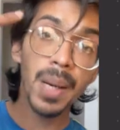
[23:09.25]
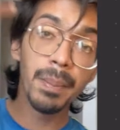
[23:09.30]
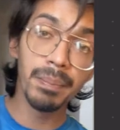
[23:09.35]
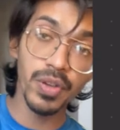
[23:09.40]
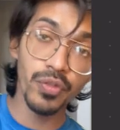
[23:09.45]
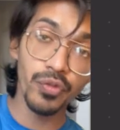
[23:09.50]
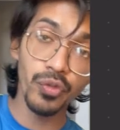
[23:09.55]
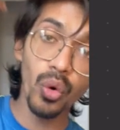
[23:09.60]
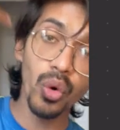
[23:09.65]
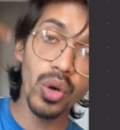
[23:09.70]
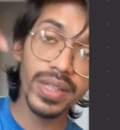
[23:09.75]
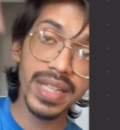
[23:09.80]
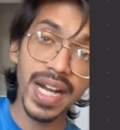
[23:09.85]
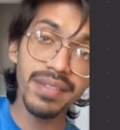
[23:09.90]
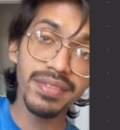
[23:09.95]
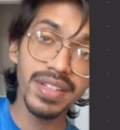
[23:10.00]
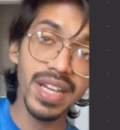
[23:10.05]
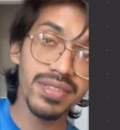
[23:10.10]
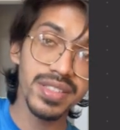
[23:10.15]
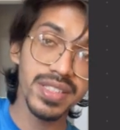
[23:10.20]
Before
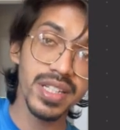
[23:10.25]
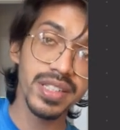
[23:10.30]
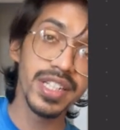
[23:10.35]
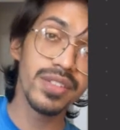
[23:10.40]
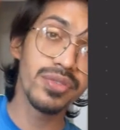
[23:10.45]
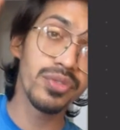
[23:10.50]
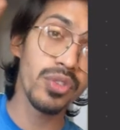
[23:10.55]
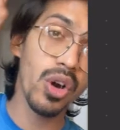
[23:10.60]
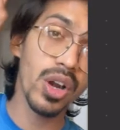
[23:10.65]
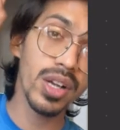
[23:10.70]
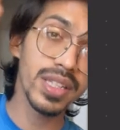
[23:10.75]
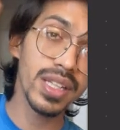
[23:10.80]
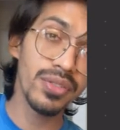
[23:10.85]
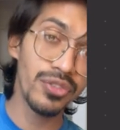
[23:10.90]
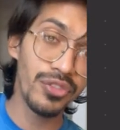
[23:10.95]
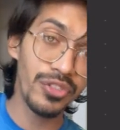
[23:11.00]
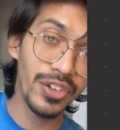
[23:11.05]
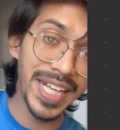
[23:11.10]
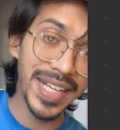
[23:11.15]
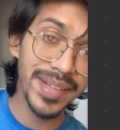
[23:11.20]
that, we have studied for the
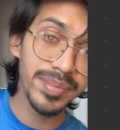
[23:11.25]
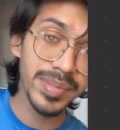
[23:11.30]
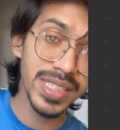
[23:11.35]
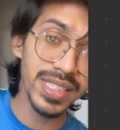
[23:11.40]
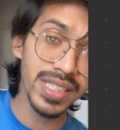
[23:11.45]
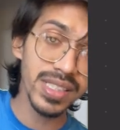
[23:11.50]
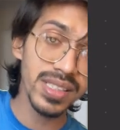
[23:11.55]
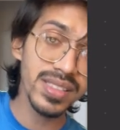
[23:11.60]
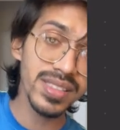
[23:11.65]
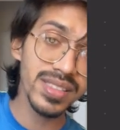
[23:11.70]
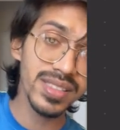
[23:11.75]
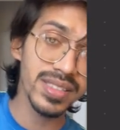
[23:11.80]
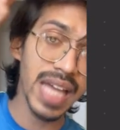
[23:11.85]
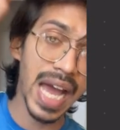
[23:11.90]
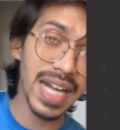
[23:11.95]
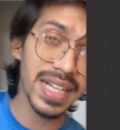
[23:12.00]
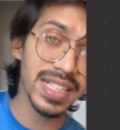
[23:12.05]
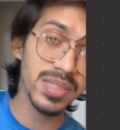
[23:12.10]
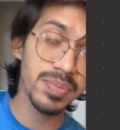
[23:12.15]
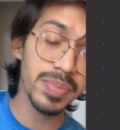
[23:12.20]
flame cells
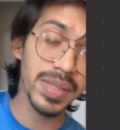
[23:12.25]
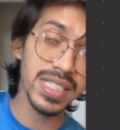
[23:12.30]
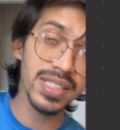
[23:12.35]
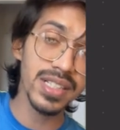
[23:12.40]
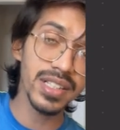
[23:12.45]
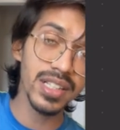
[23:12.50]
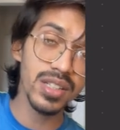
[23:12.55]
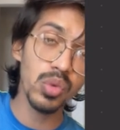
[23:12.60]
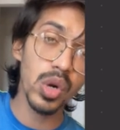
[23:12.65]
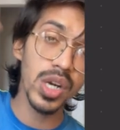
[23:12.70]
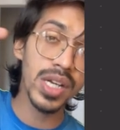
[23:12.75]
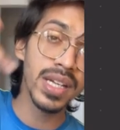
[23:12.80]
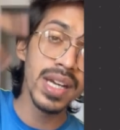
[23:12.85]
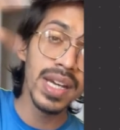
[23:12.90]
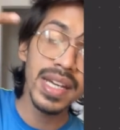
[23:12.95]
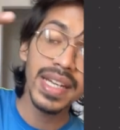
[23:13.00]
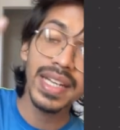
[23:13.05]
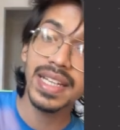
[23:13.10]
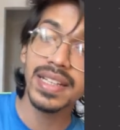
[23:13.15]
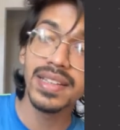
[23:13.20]
that is present in what?
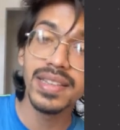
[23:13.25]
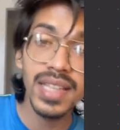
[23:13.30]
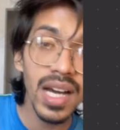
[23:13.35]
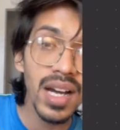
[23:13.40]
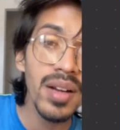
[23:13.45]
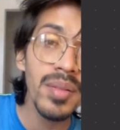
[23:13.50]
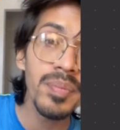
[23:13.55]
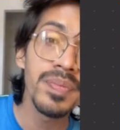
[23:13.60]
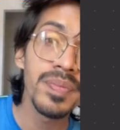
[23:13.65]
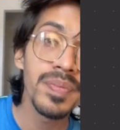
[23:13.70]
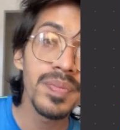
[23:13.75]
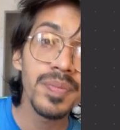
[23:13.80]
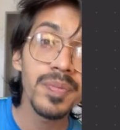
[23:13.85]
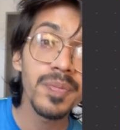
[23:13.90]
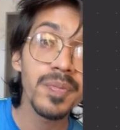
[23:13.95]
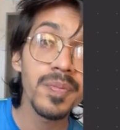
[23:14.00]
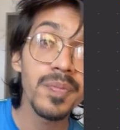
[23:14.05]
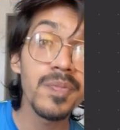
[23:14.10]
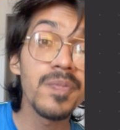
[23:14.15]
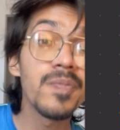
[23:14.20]
In the
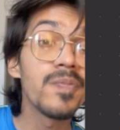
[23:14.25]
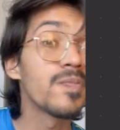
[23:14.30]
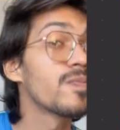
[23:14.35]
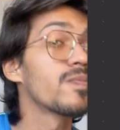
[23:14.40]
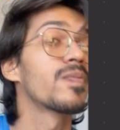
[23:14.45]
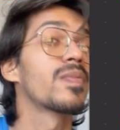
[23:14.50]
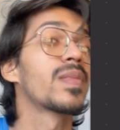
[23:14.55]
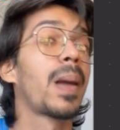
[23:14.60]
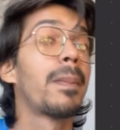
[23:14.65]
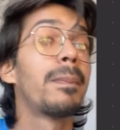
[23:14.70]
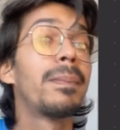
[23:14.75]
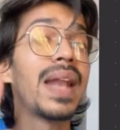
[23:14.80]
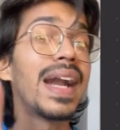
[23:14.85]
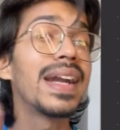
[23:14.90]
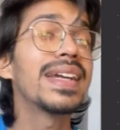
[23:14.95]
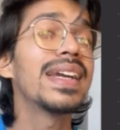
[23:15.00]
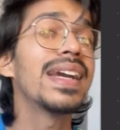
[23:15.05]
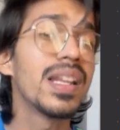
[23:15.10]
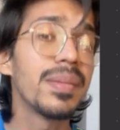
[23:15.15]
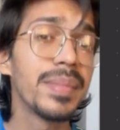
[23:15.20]

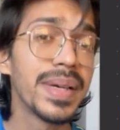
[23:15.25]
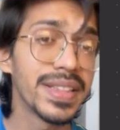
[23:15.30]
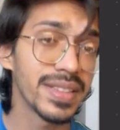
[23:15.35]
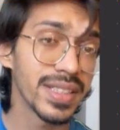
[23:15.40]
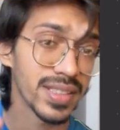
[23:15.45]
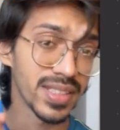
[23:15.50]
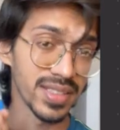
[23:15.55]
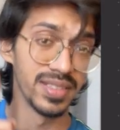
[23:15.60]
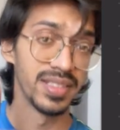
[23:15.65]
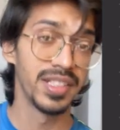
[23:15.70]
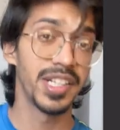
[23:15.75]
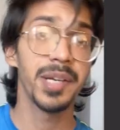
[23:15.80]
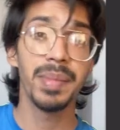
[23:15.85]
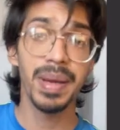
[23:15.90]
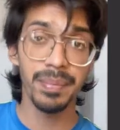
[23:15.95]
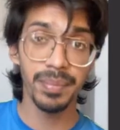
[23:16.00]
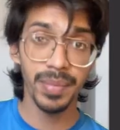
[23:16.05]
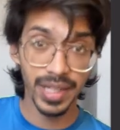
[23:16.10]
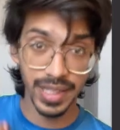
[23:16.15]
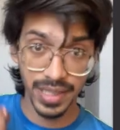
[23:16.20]
platyhelminthes.
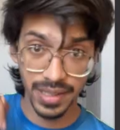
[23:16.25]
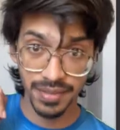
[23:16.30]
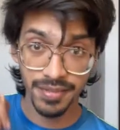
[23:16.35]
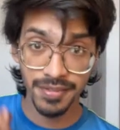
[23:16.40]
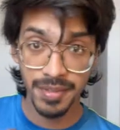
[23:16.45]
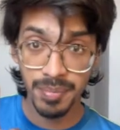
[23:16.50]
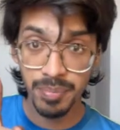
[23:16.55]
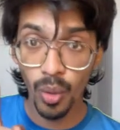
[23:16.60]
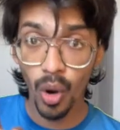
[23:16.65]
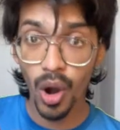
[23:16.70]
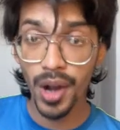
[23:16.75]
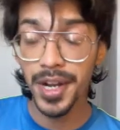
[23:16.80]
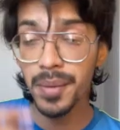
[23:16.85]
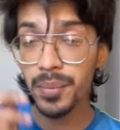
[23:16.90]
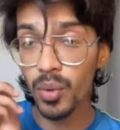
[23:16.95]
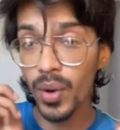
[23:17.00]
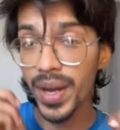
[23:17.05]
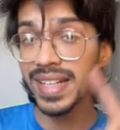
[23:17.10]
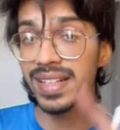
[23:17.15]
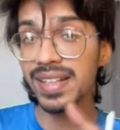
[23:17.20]
Remember it. Important
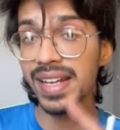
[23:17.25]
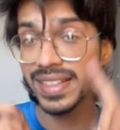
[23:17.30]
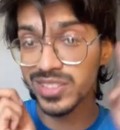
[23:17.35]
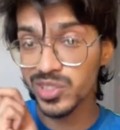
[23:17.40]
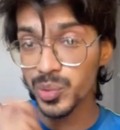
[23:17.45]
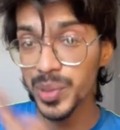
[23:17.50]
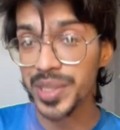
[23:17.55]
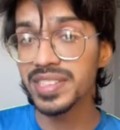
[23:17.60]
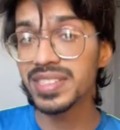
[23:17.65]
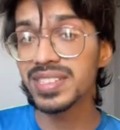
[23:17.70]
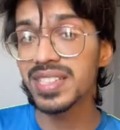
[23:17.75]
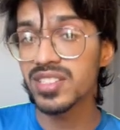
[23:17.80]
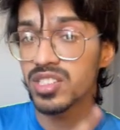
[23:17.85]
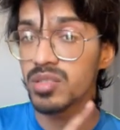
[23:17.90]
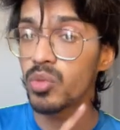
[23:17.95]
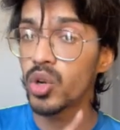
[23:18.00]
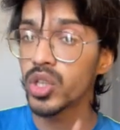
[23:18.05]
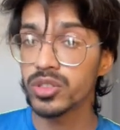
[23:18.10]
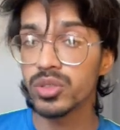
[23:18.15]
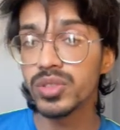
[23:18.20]
point, in excretory
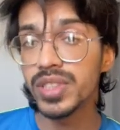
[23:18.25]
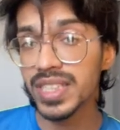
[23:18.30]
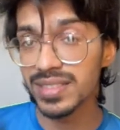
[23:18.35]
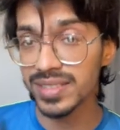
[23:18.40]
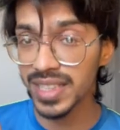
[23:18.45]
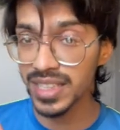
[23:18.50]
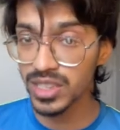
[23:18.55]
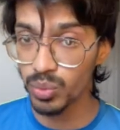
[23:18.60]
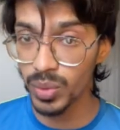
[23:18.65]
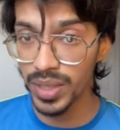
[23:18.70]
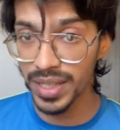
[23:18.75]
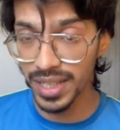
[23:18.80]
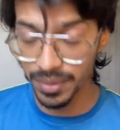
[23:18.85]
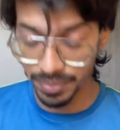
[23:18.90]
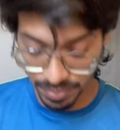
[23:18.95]
system also these things will come.